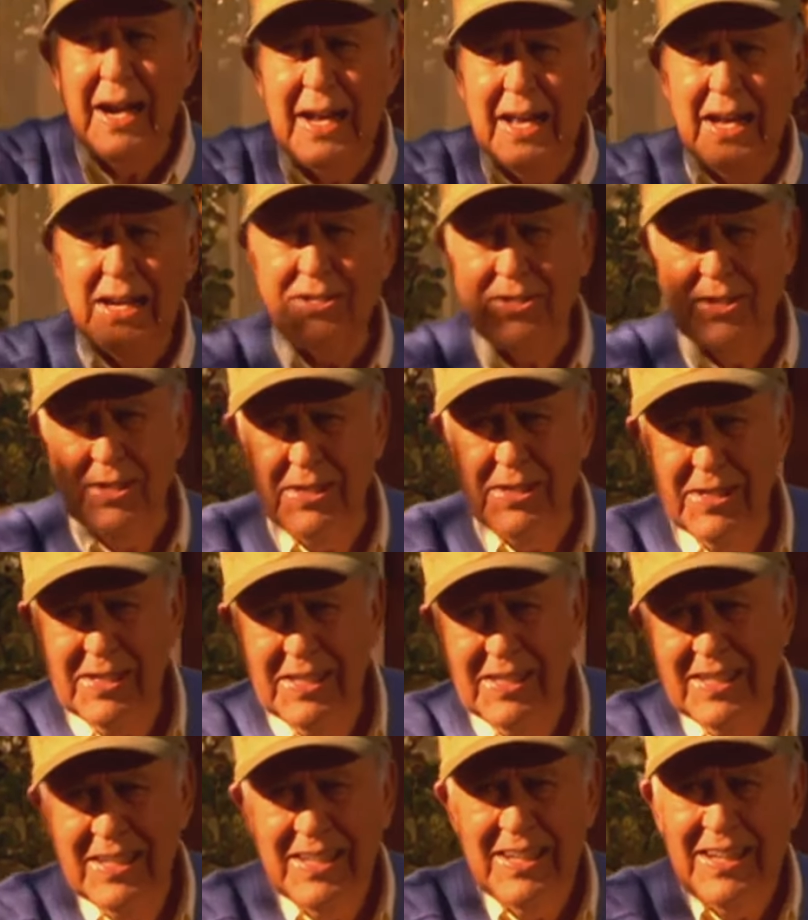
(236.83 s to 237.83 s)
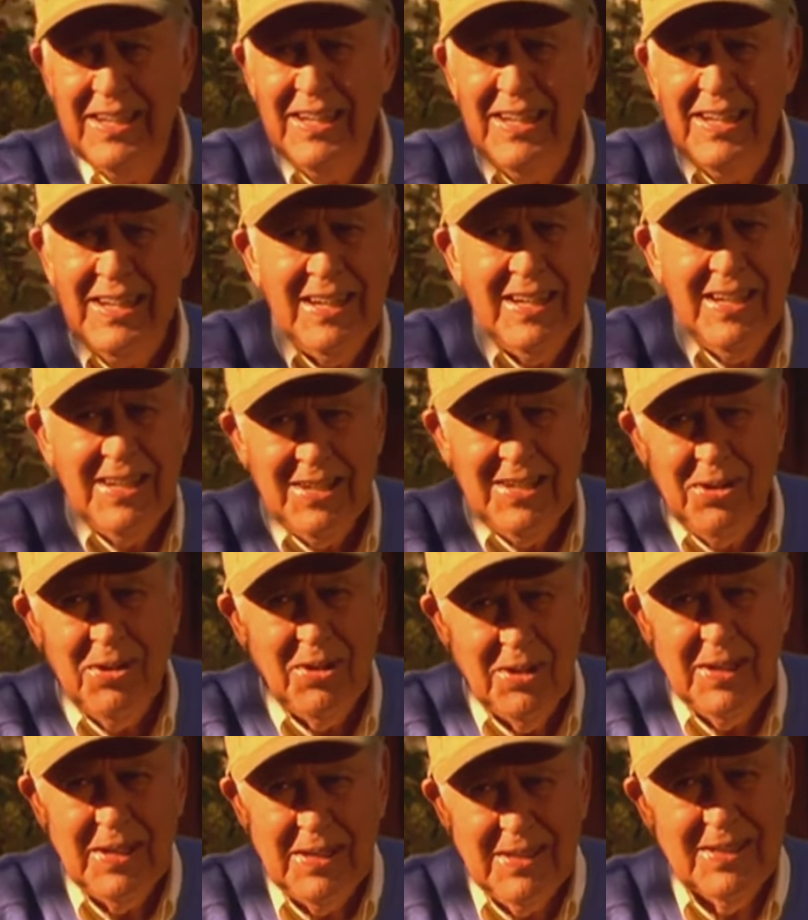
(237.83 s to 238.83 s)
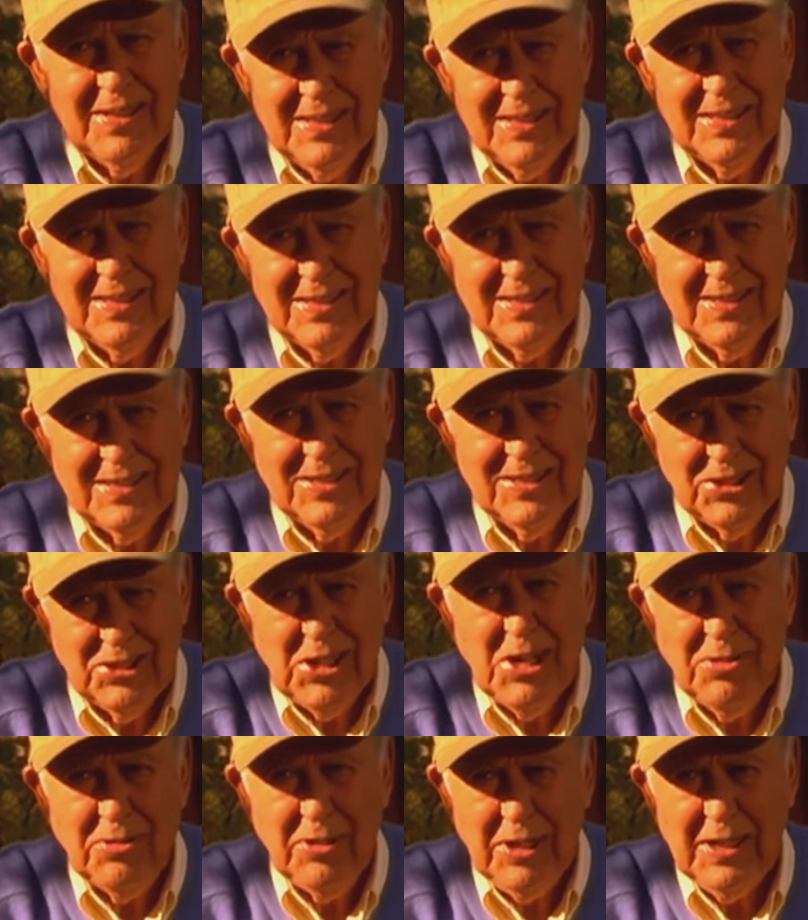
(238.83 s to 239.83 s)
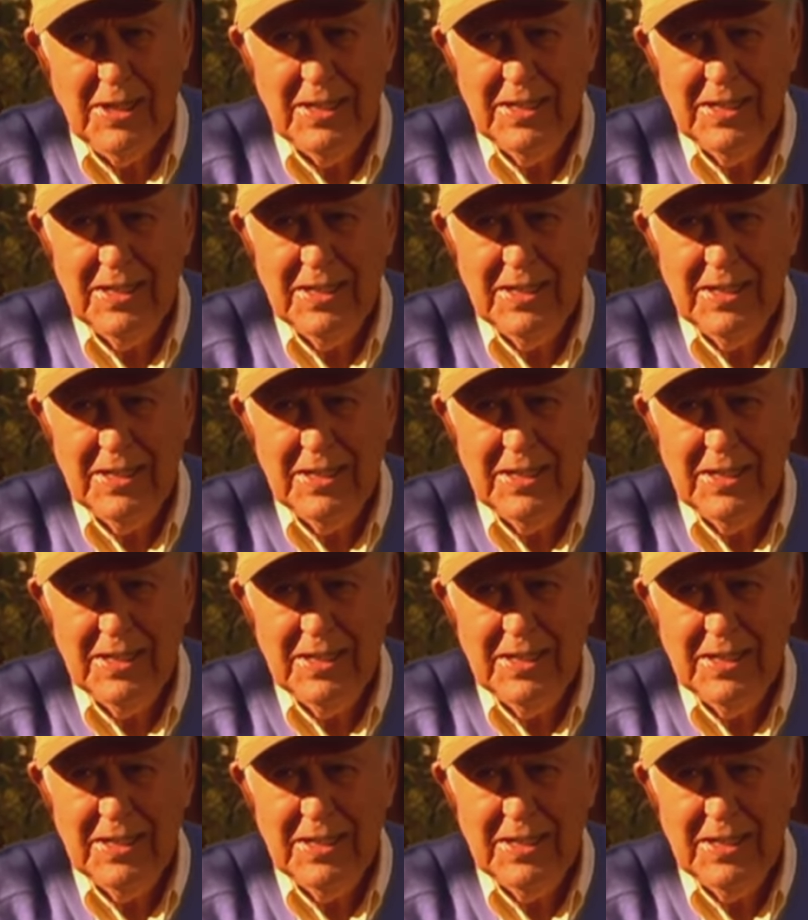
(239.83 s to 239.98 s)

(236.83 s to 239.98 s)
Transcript: gotta ask you. You know, Cedric.